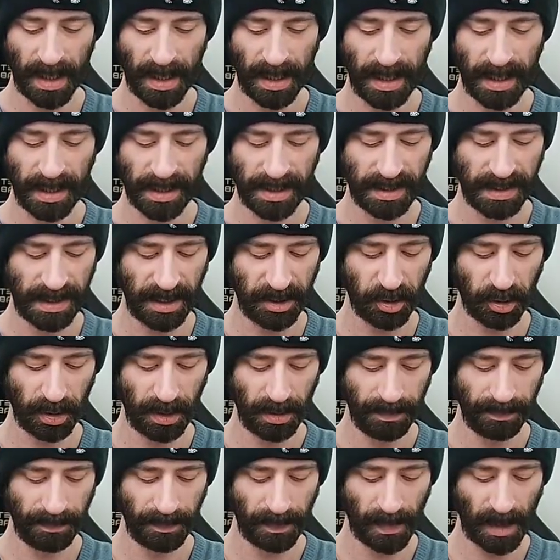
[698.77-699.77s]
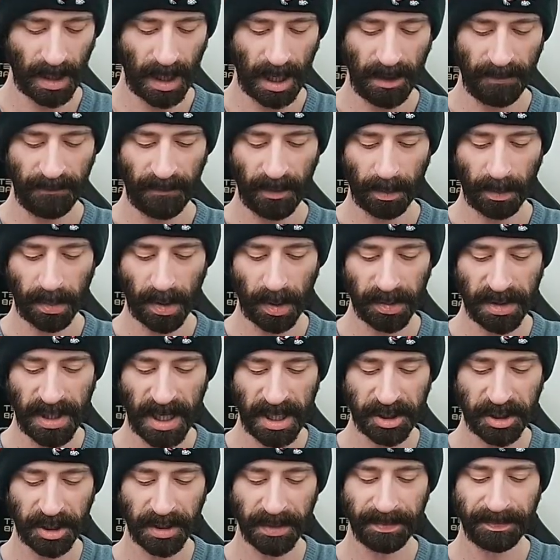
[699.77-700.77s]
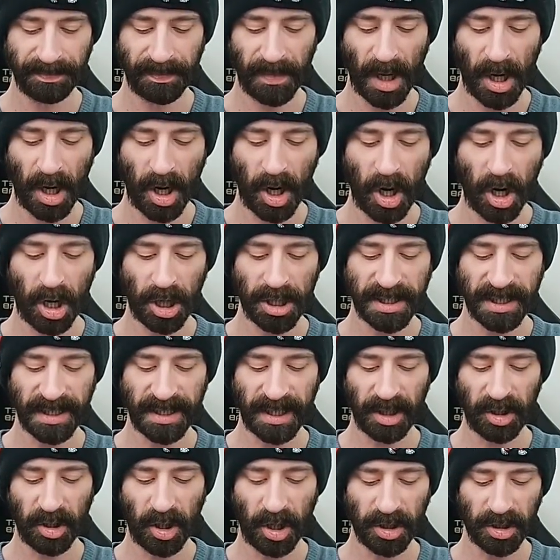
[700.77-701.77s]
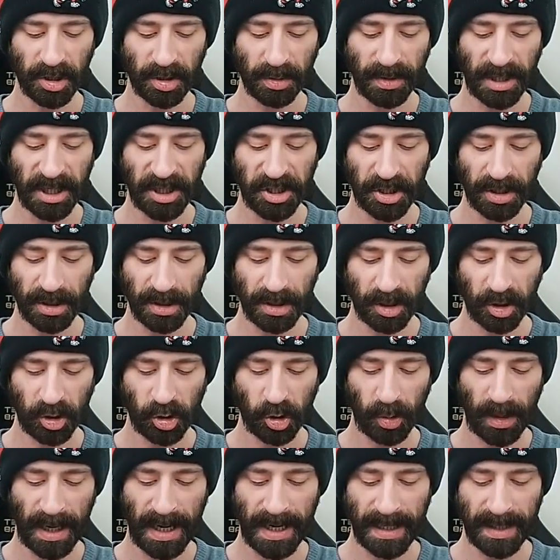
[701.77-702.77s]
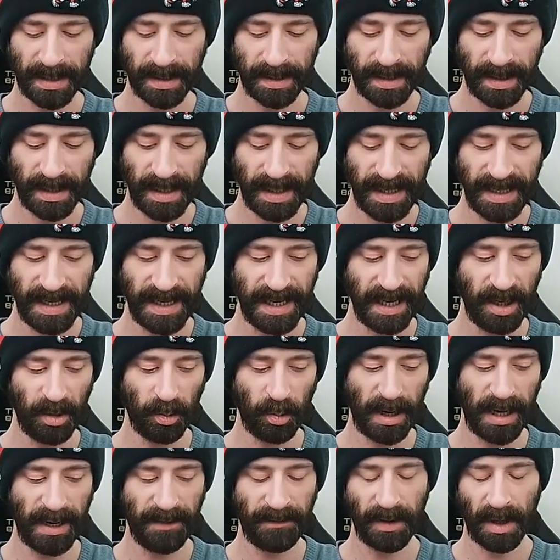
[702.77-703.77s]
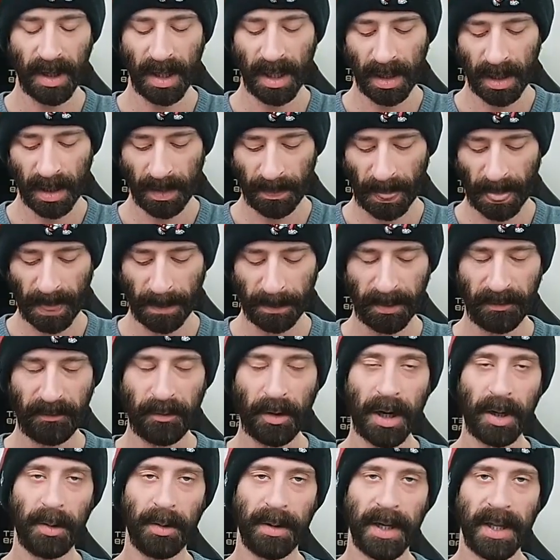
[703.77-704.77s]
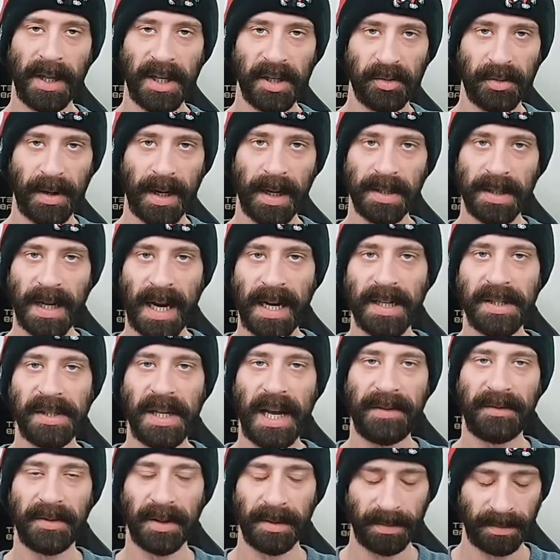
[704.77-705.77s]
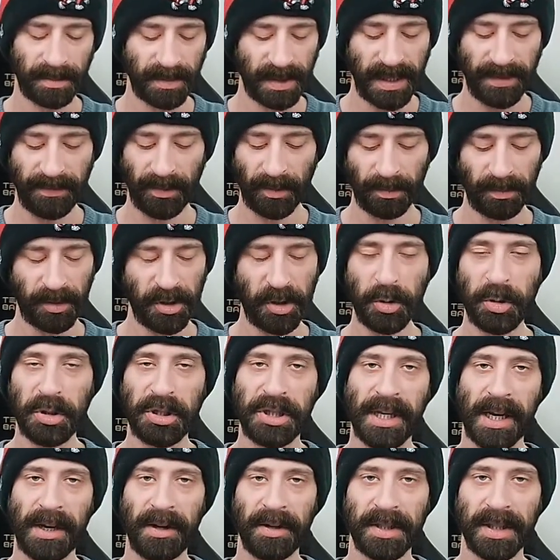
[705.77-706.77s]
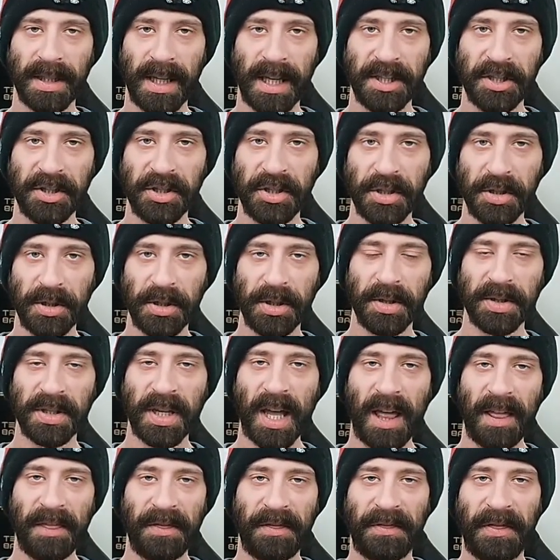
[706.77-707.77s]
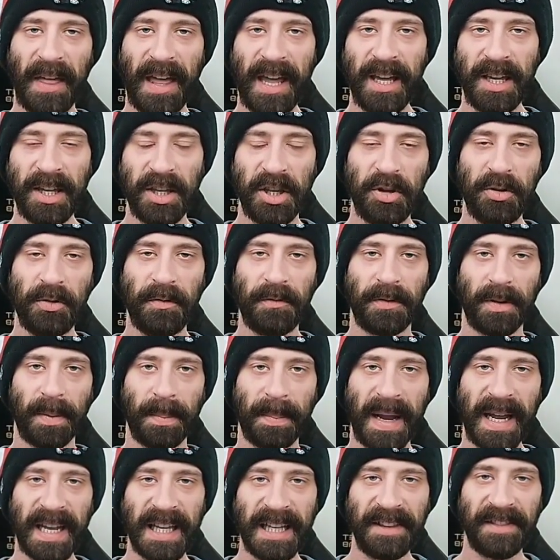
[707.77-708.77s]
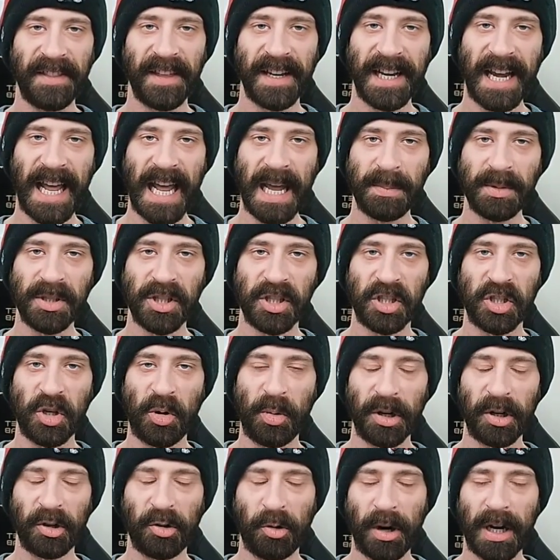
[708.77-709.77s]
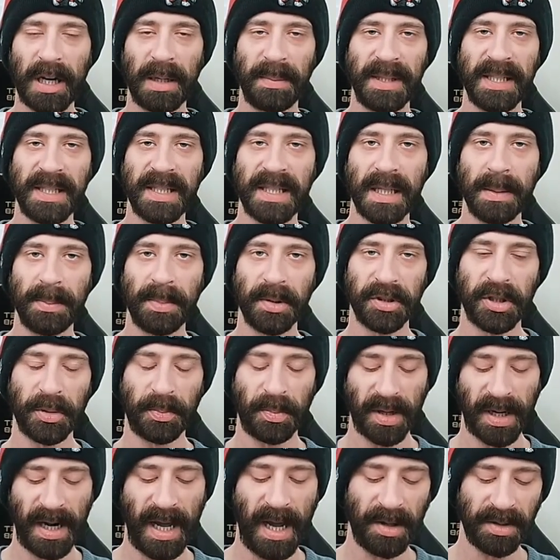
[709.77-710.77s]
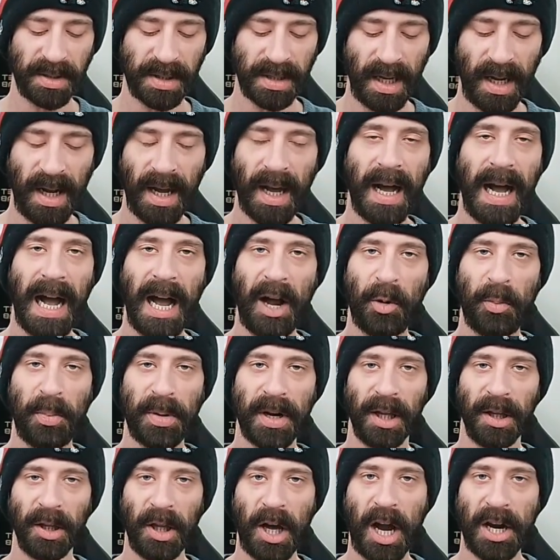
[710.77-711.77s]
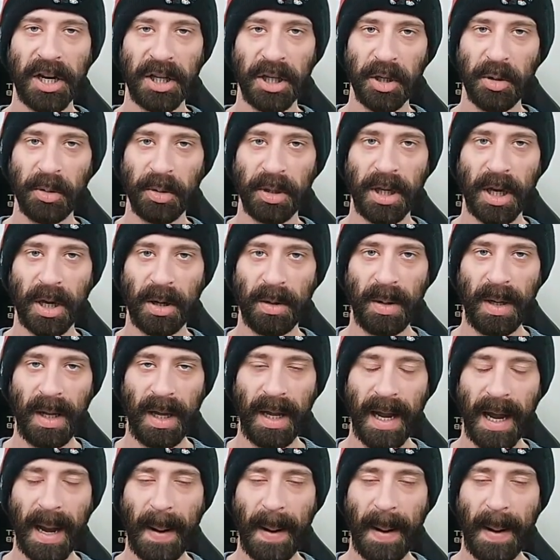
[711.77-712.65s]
Sigil of Protection, Arctic Incarceration, Trade-In, Heatwave. Before I go into these rares, I just have to give a huge shout out to Legend Studios. Thank you for making the names so incredibly simple to pronounce. I open a lot of Yu-Gi-Oh!